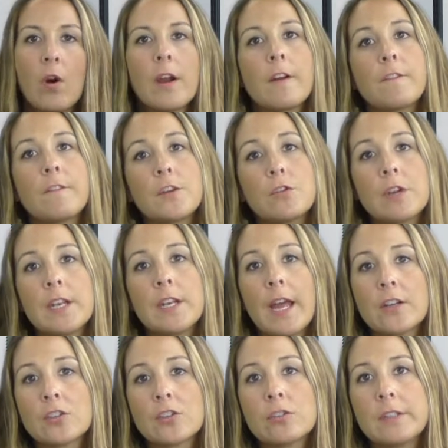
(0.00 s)
if you can
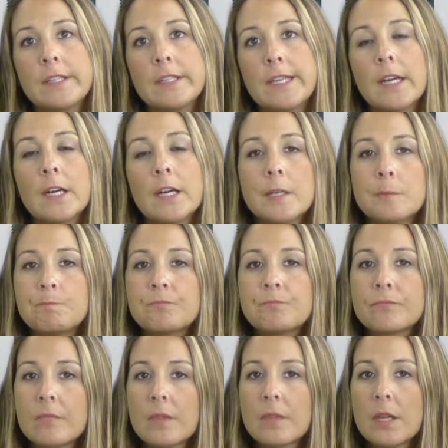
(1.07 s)
actually
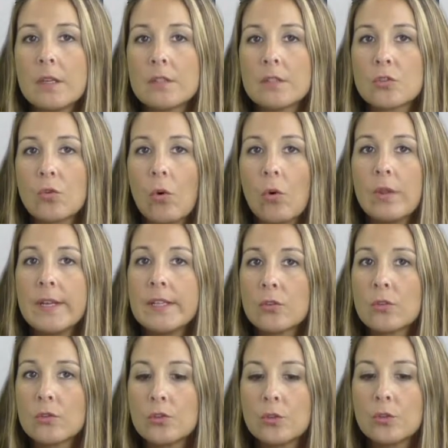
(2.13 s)
scroll in
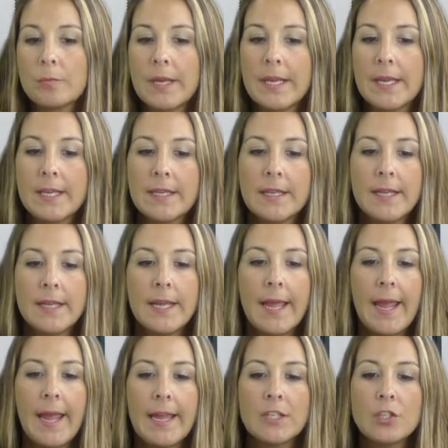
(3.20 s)
or zoom in,
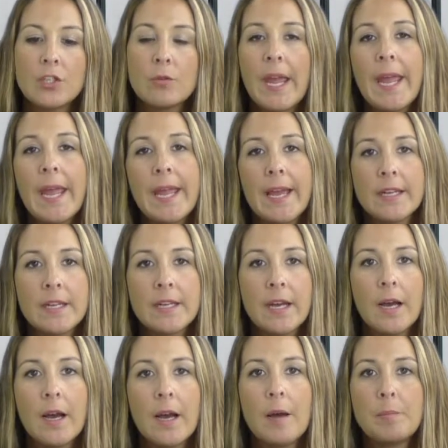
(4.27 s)
and you
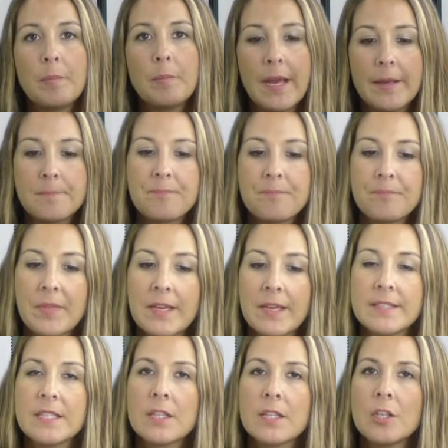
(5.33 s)
can, but
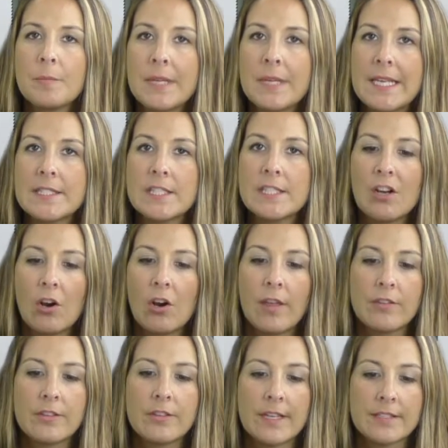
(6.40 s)
it's a little bit easier on the
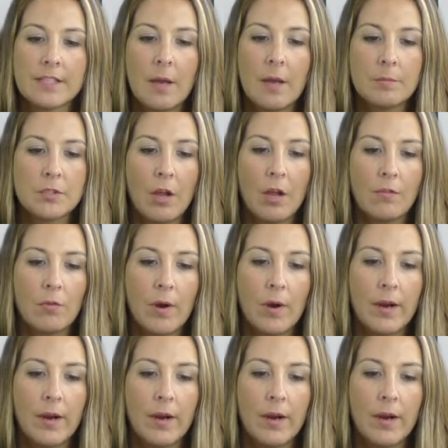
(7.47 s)
desktop software.